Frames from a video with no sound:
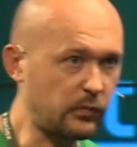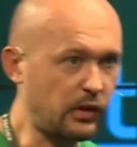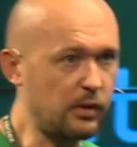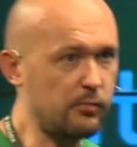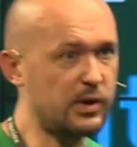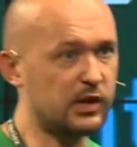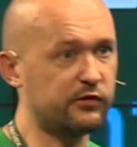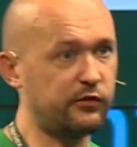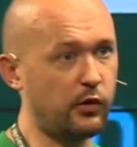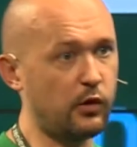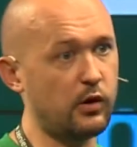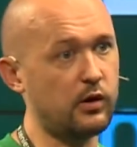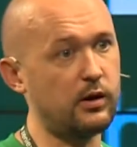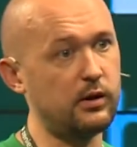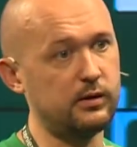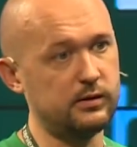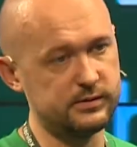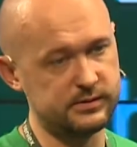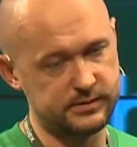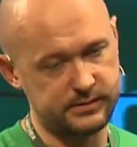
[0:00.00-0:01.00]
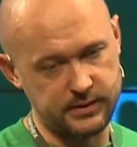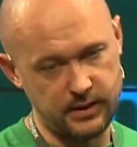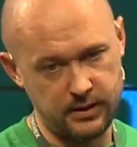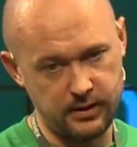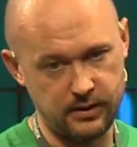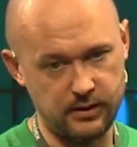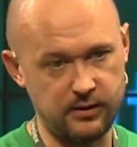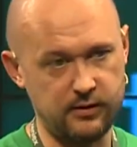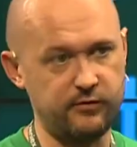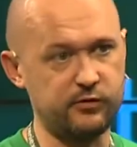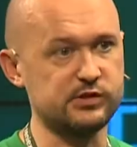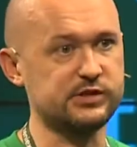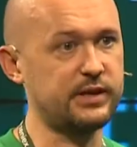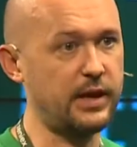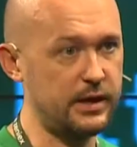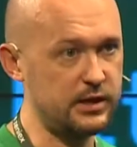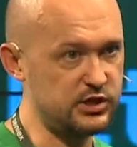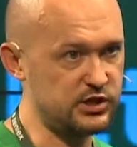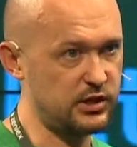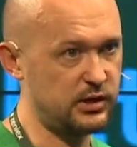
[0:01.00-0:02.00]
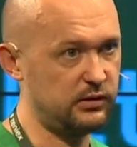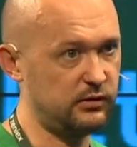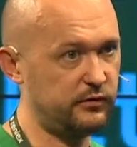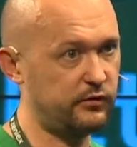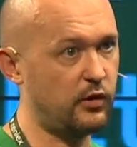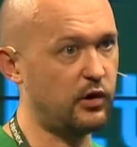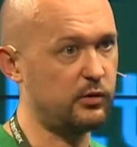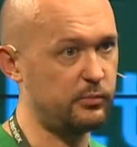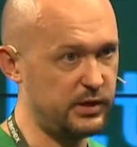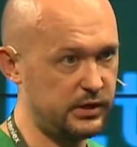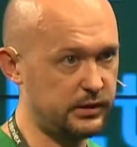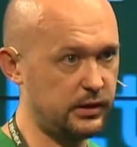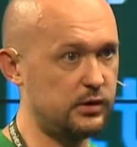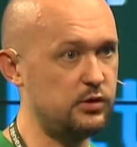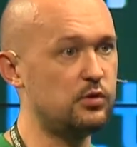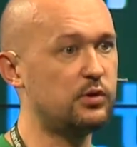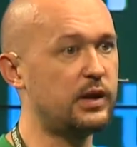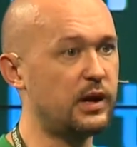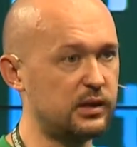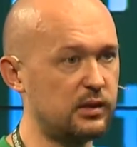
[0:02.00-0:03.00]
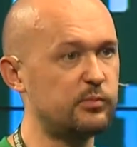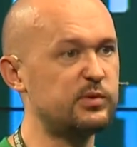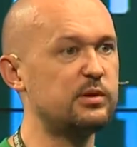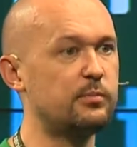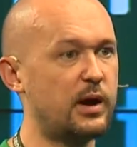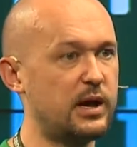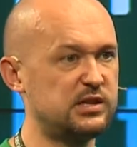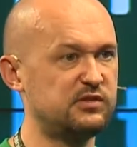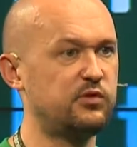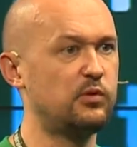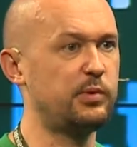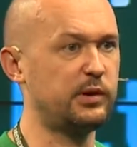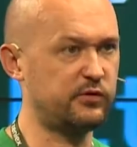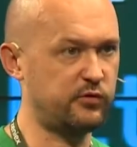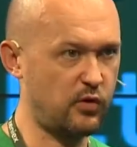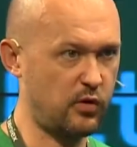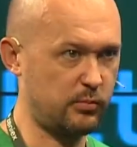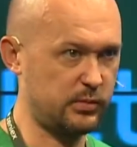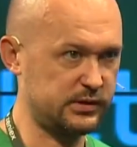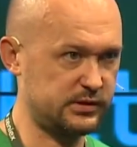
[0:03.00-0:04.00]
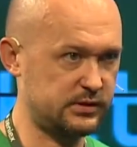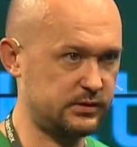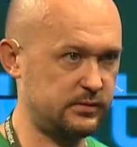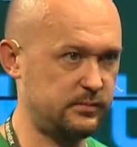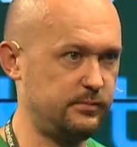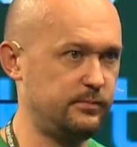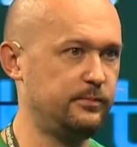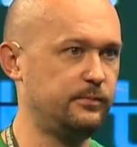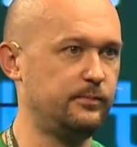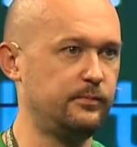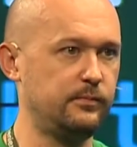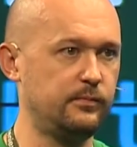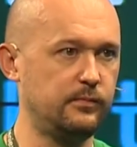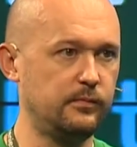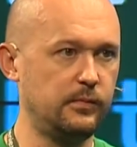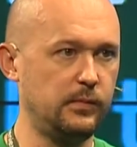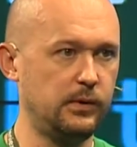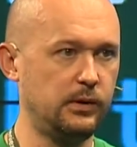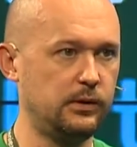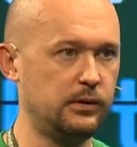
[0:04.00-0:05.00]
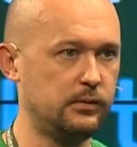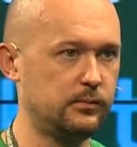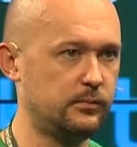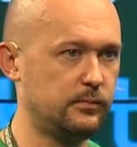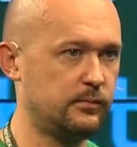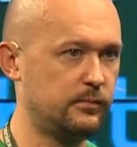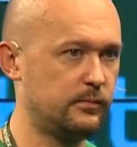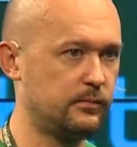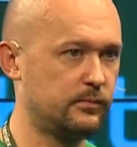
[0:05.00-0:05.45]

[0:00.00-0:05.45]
But for sidechain, for Orbita, you can optimize for performance. And